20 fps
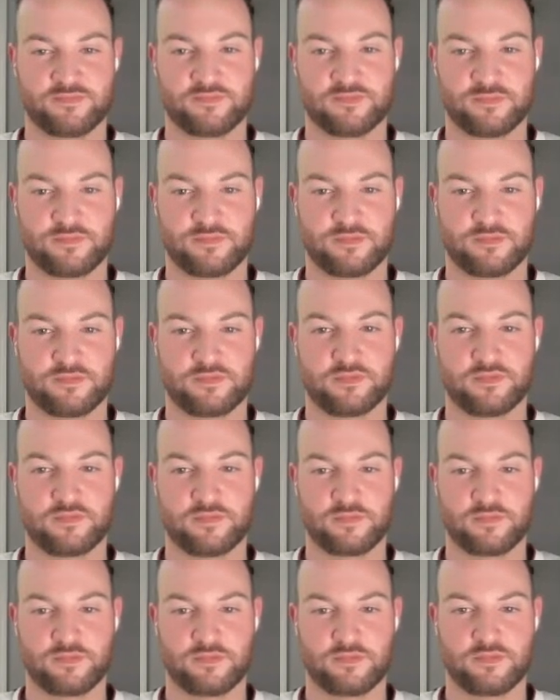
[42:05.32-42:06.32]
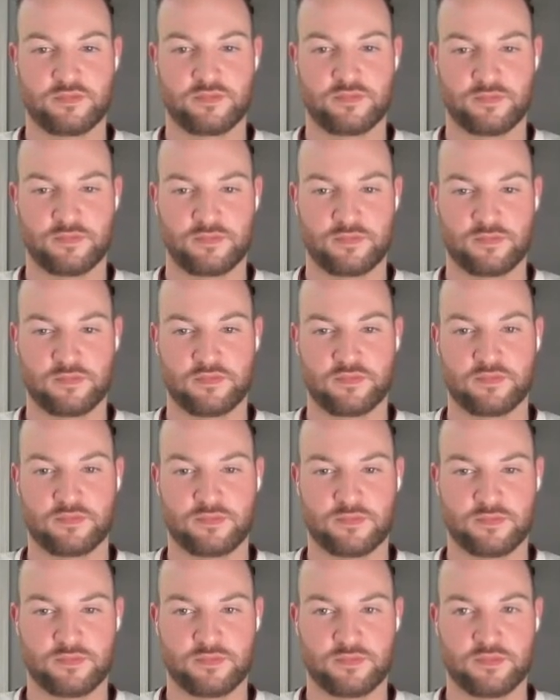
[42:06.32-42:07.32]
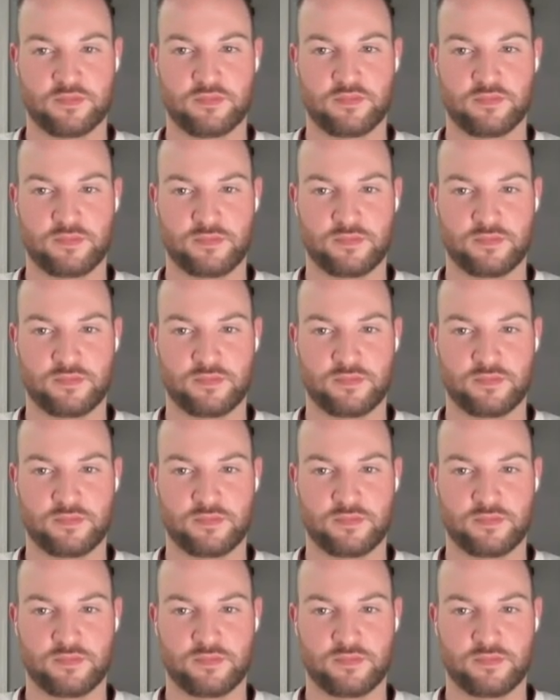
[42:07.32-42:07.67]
This person isn't speaking.